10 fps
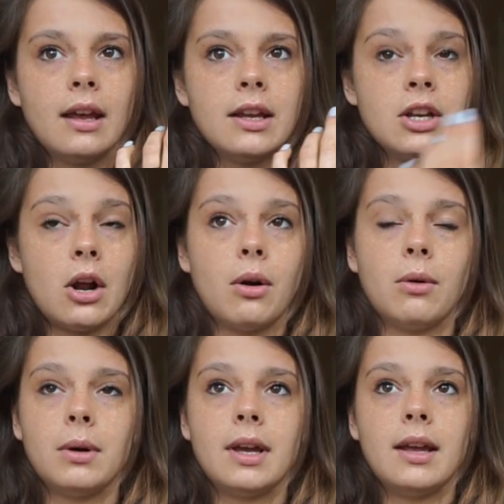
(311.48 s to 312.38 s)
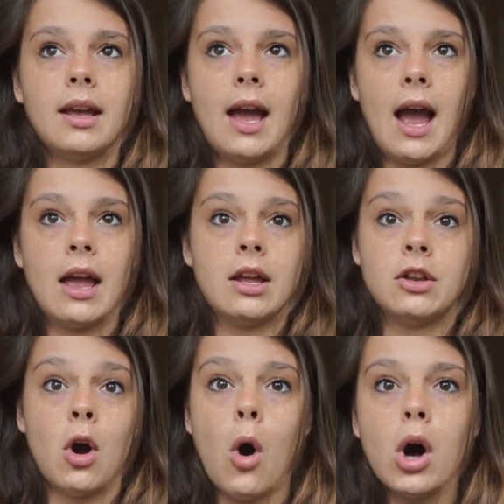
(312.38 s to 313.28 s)
you know,
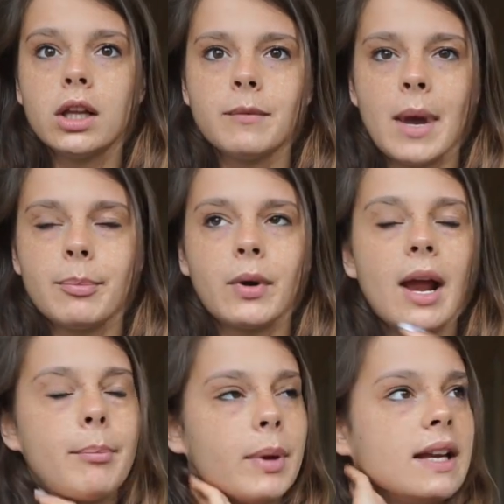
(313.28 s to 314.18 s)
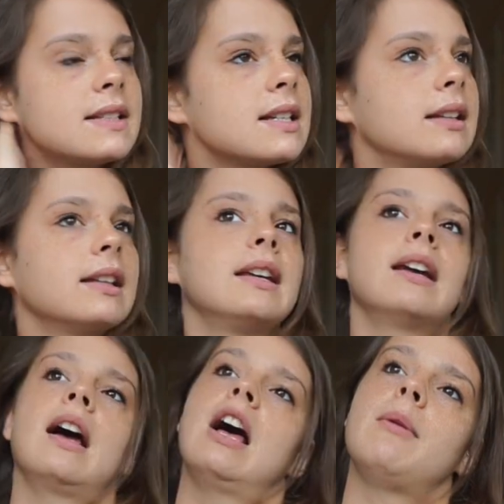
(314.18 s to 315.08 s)
all of my prep
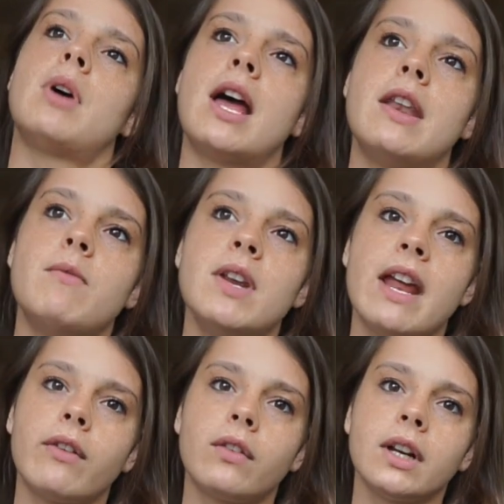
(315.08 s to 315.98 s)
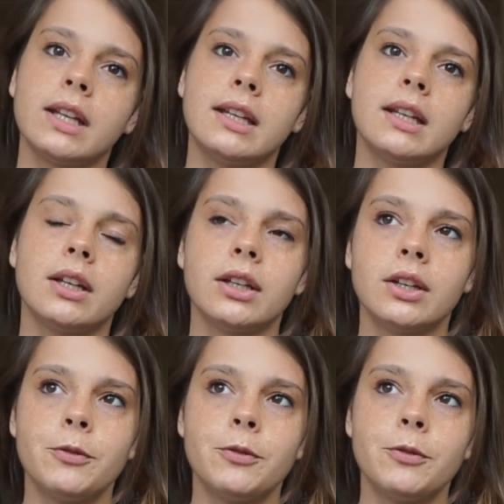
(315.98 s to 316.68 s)
basically, and we never really,